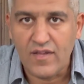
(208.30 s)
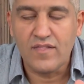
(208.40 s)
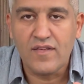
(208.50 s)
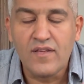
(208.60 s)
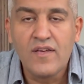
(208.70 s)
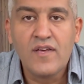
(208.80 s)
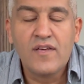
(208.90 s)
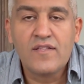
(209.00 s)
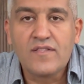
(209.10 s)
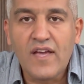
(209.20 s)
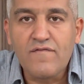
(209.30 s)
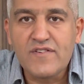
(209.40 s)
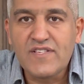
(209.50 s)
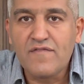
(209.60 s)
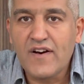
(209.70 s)
in the
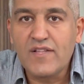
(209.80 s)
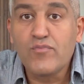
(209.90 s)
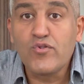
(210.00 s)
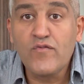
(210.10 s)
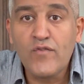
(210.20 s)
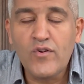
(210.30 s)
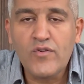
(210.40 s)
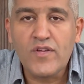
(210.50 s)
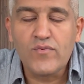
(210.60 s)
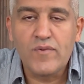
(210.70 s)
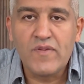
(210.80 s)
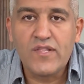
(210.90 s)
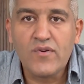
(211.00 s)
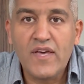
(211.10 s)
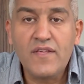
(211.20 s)
diversified portfolio that we built
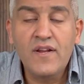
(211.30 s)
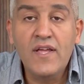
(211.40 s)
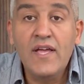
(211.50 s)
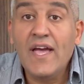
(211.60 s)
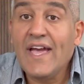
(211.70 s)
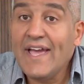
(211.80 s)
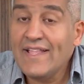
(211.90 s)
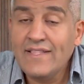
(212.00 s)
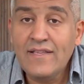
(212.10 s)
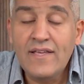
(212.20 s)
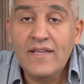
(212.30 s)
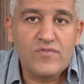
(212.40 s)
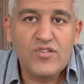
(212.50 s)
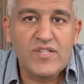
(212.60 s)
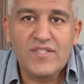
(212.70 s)
together. And
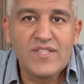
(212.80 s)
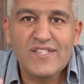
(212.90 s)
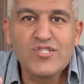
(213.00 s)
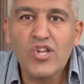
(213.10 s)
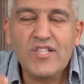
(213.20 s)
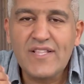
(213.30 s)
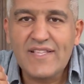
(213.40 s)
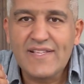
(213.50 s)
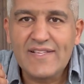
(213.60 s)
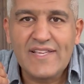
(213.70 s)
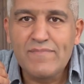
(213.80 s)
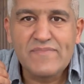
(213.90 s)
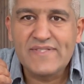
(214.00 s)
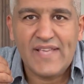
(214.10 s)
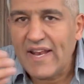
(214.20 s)
she does not keep
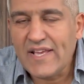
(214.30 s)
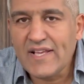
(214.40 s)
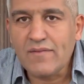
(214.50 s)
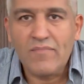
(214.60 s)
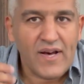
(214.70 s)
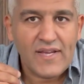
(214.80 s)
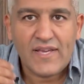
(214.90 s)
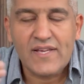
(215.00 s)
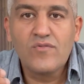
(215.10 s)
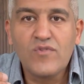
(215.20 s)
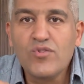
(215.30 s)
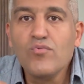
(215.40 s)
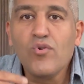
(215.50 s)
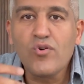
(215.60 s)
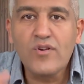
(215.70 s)
selling and buying. We
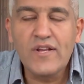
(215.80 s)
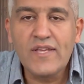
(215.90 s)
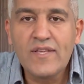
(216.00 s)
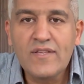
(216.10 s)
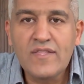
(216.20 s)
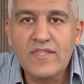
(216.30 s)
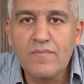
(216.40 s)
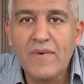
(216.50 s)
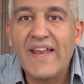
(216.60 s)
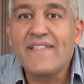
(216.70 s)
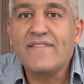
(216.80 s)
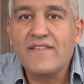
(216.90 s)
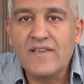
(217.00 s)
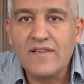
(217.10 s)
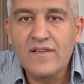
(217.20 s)
do only the
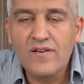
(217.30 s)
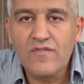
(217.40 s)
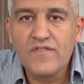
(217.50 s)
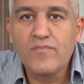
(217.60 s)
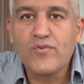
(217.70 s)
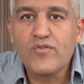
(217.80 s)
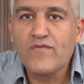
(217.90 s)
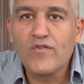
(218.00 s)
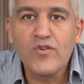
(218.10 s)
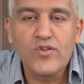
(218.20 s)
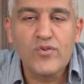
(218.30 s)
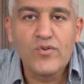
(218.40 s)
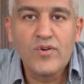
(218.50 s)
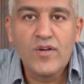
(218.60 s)
balancing of the portfolio